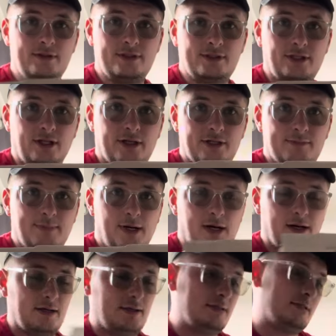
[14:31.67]
still in its
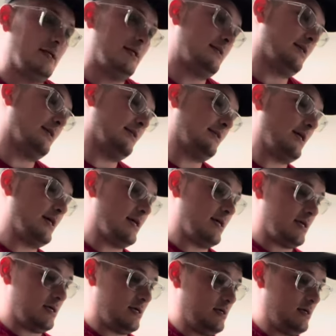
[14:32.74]
box. It is a